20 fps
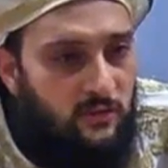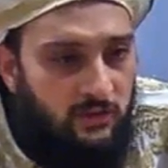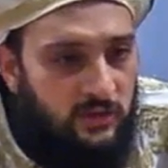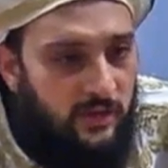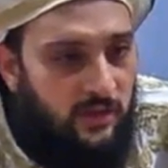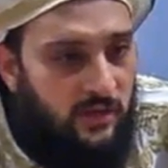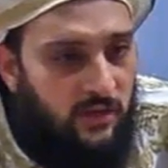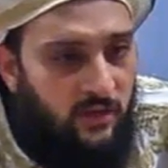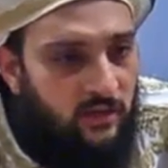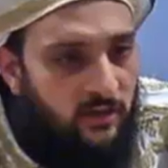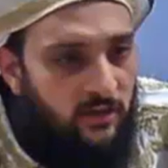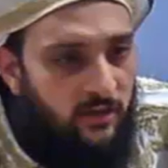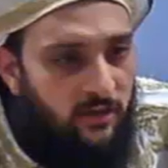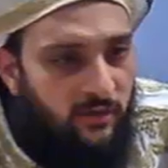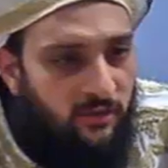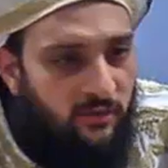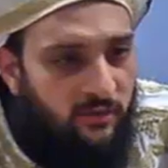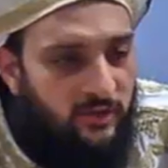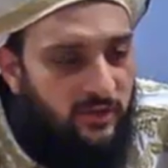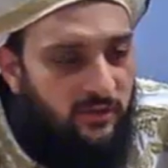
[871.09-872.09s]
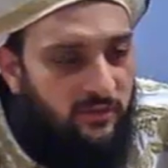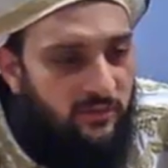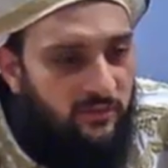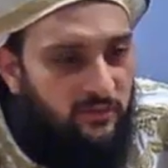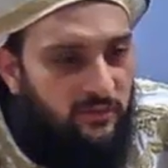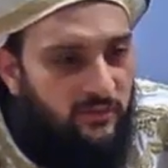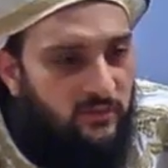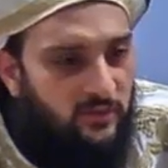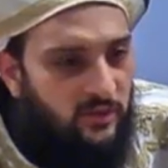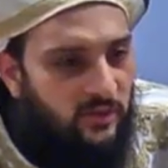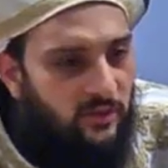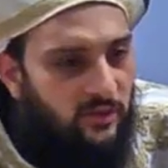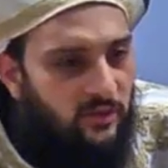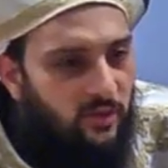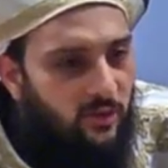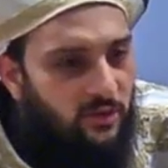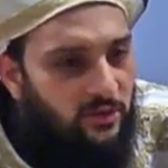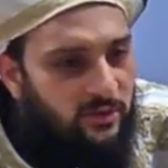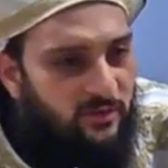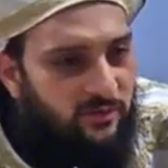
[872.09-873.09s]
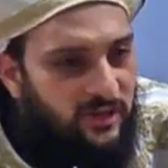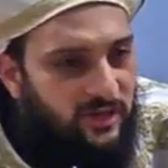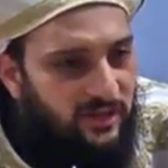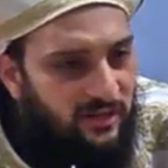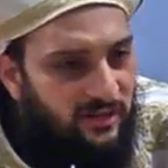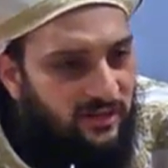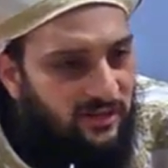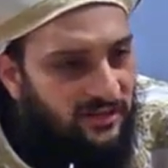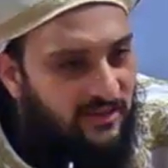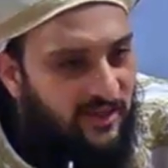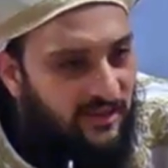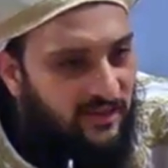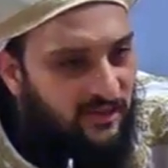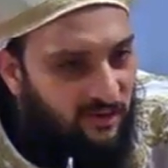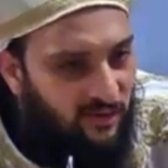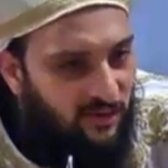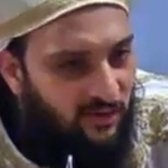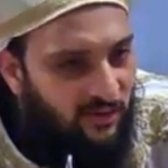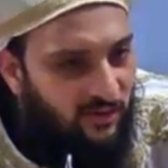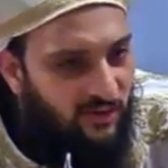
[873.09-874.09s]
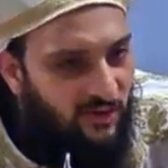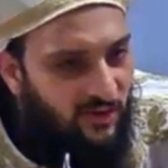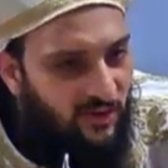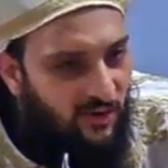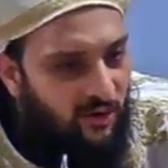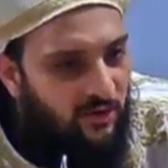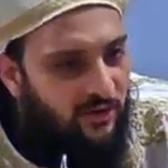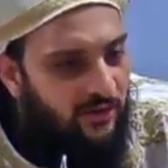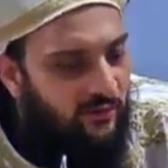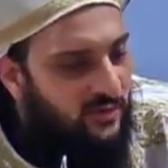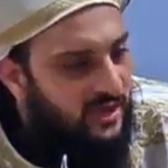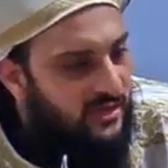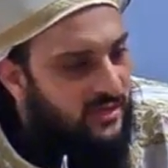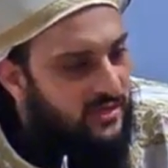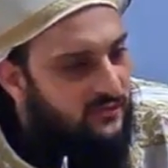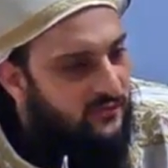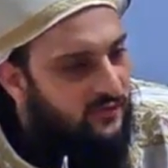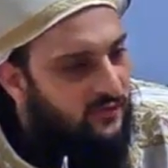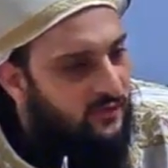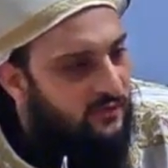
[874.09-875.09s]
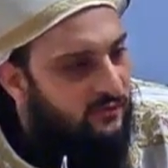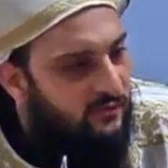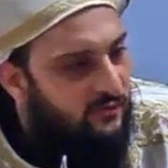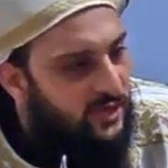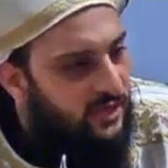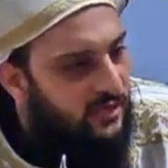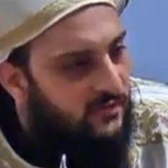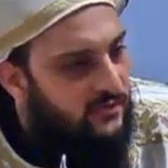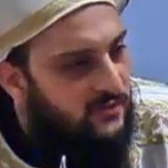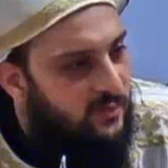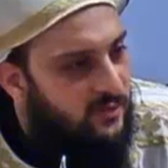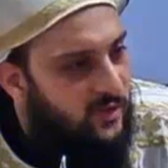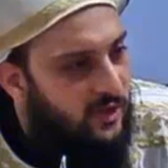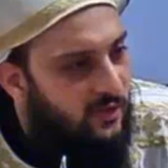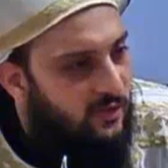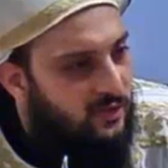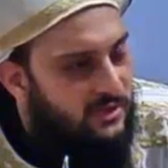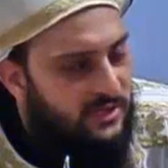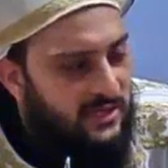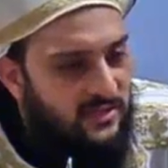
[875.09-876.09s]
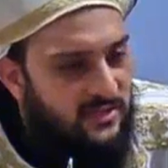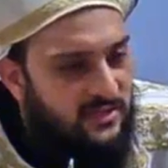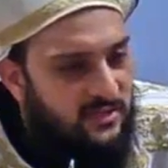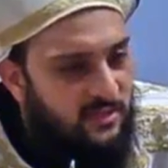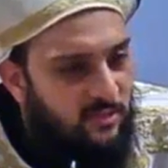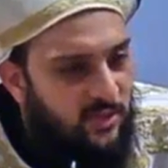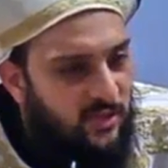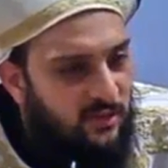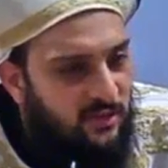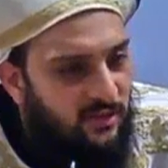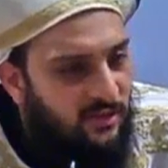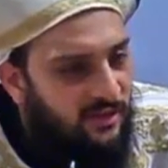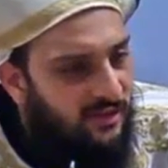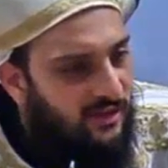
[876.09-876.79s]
Like the holy reading, like the Holy Week is full of readings from the Old Testament.